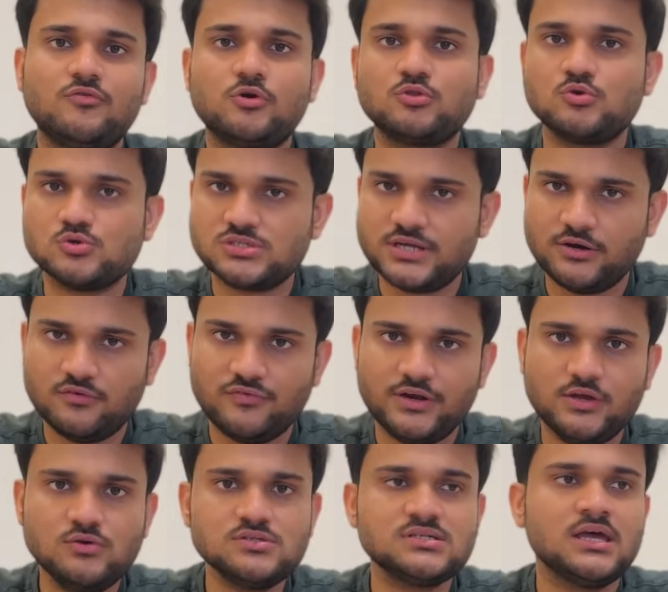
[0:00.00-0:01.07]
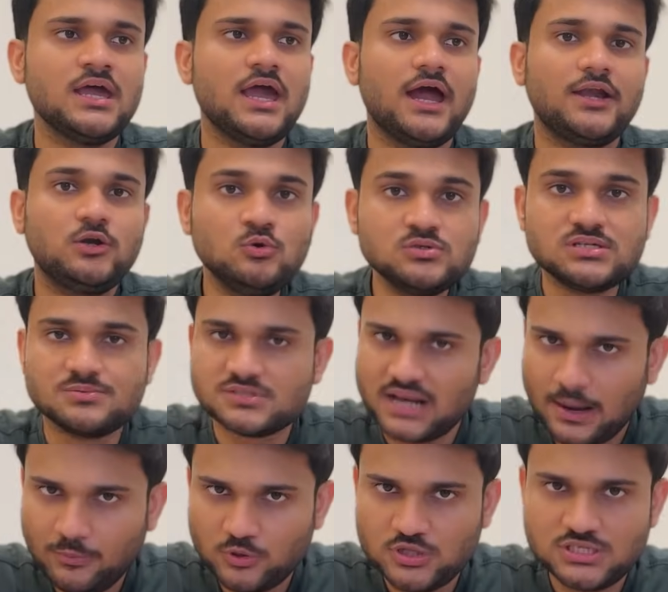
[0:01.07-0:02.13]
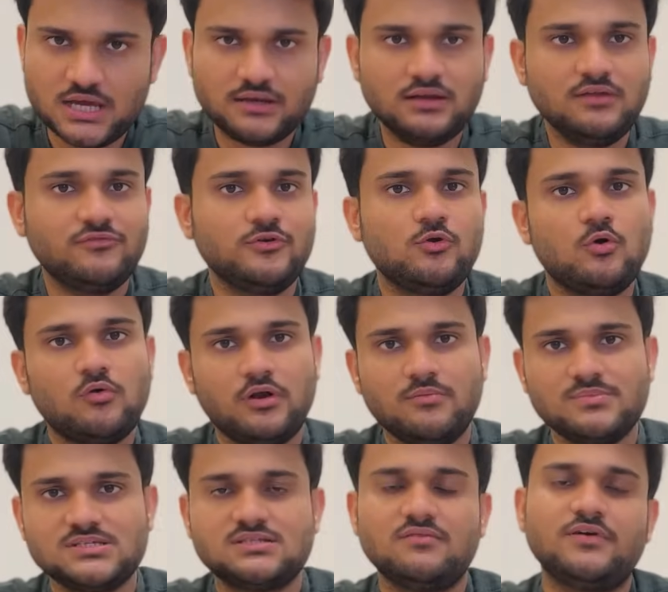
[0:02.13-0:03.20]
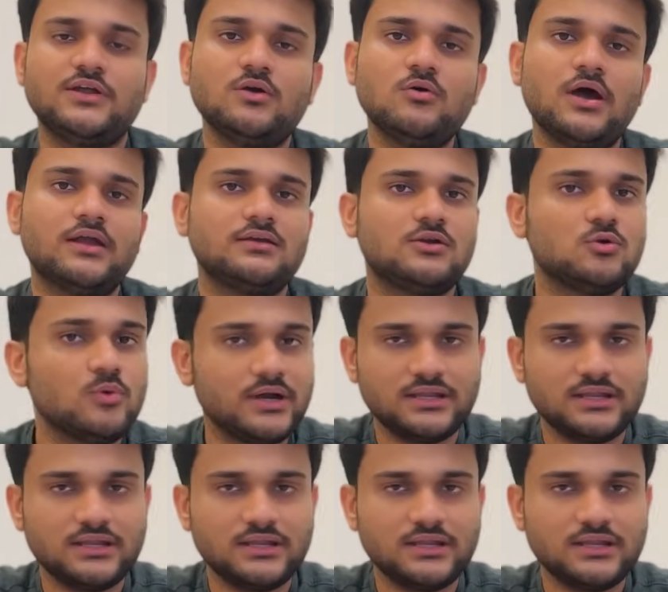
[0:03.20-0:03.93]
for those set of videos and do subscribe to the channel if you don't want to miss the video and do